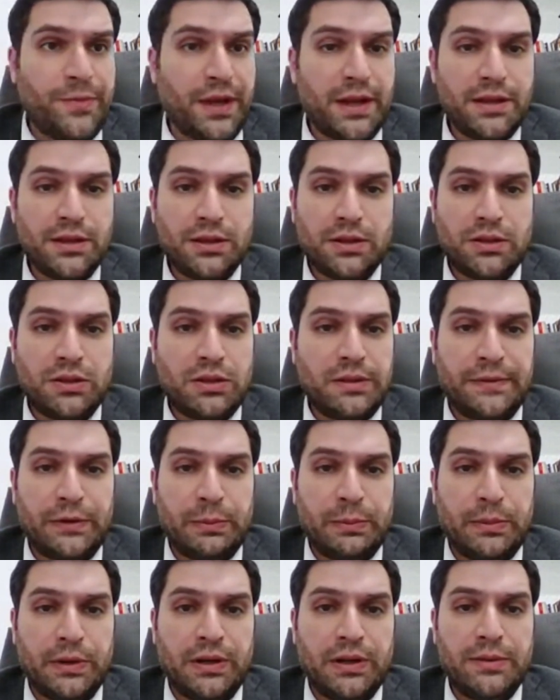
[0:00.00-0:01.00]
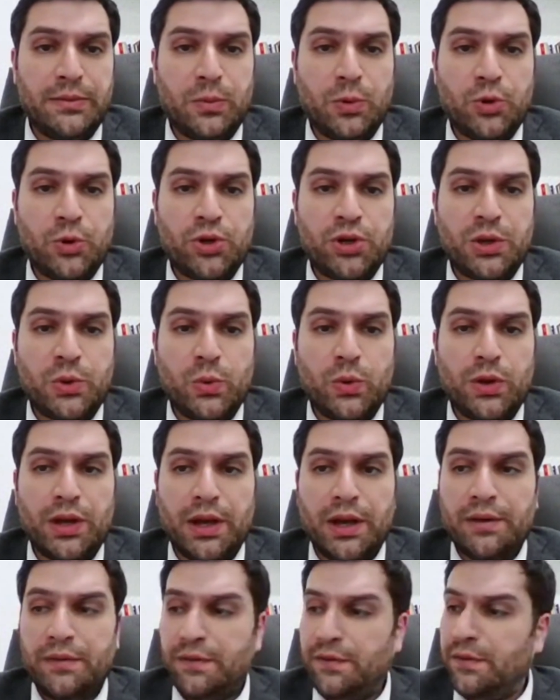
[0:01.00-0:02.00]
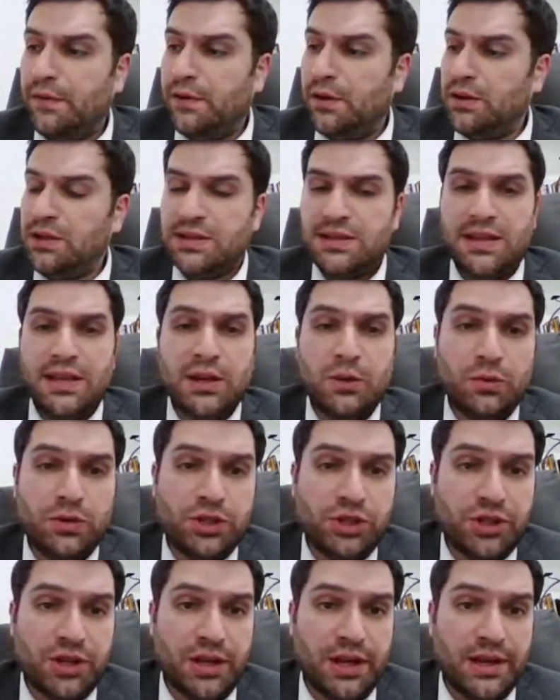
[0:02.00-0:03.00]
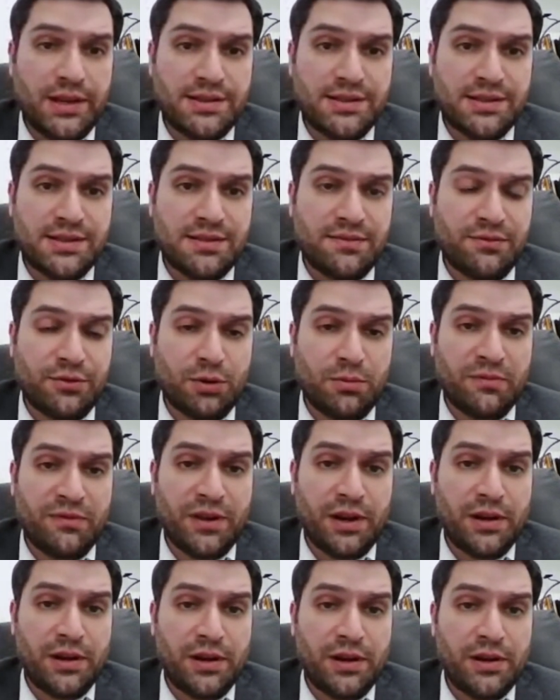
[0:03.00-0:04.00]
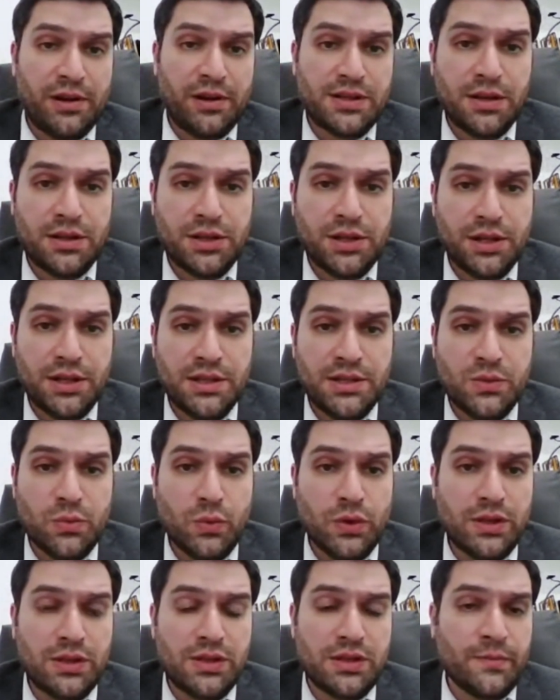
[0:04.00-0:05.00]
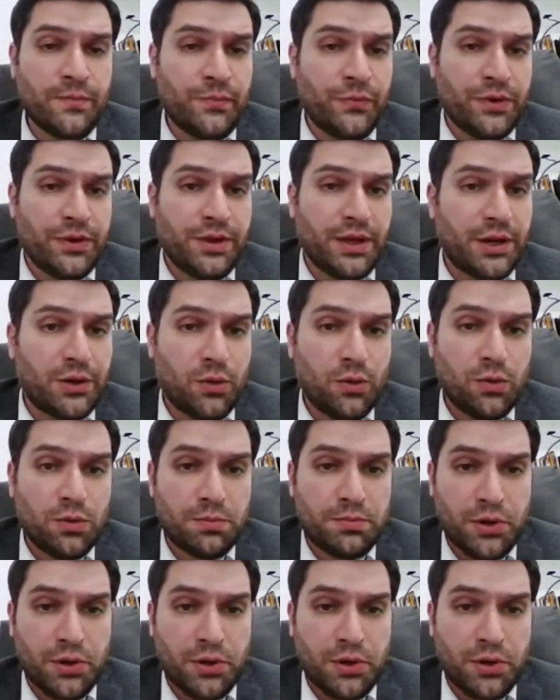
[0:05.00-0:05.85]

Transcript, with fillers: And from early morning, we have uh, distinguished guests from various countries with their own